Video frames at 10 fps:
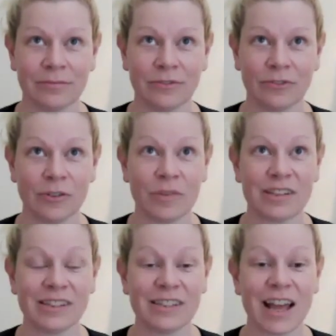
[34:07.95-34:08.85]
from the
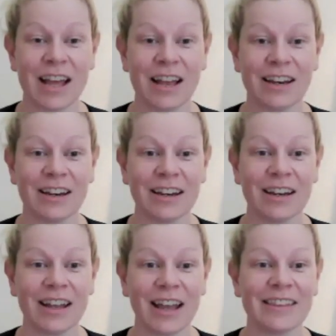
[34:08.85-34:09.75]
sun
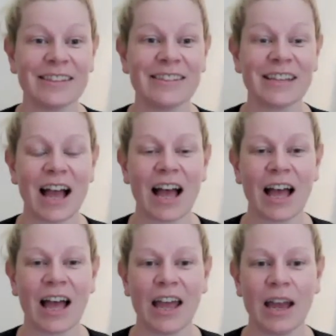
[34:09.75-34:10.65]
and the
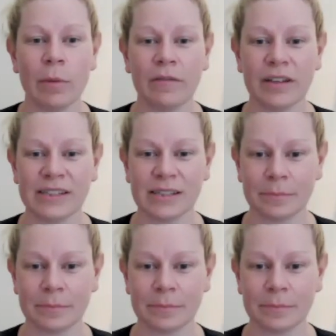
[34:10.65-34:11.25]
sky above us.